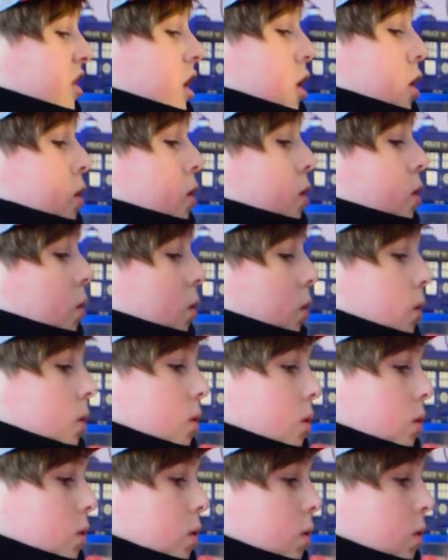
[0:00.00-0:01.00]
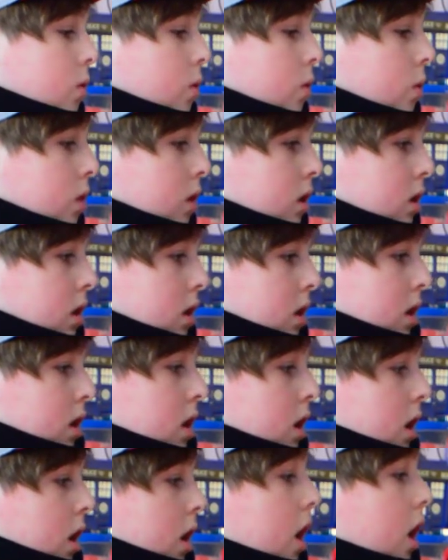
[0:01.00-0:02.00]
Ooh.
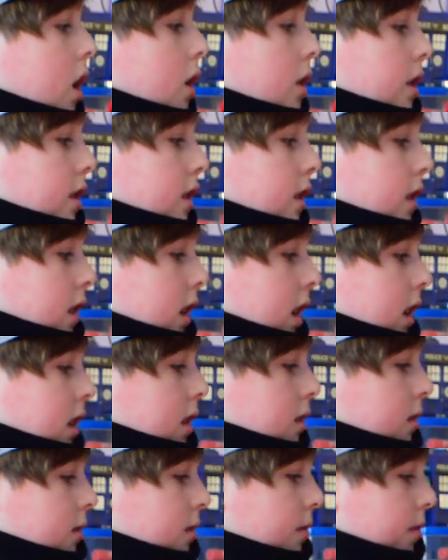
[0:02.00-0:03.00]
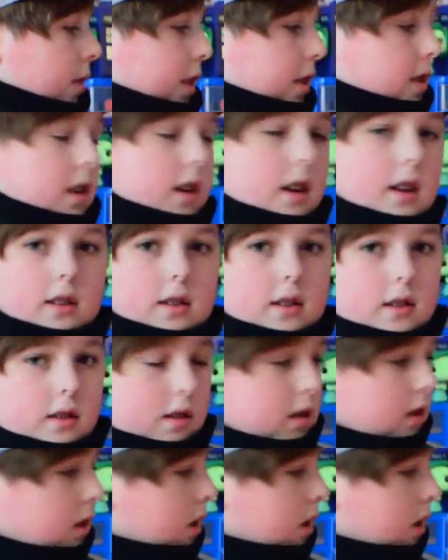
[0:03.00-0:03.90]
Oh, this is like this thing is